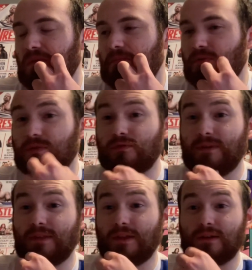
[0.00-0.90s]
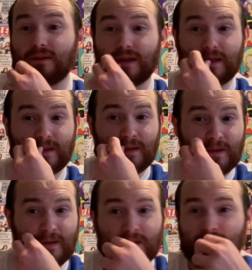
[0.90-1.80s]
for the tweet there and
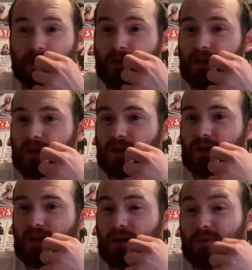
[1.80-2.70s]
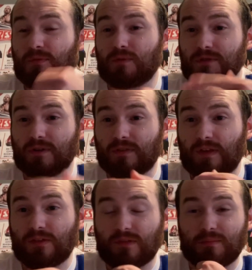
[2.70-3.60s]
have before Nux
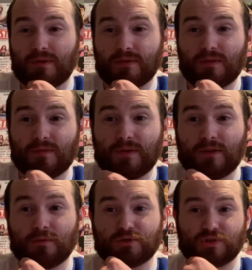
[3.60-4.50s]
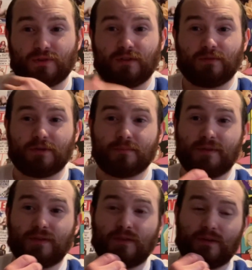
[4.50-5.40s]
has since part of the video there, which I'll get to here in a
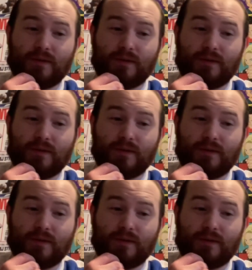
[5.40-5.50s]
bit.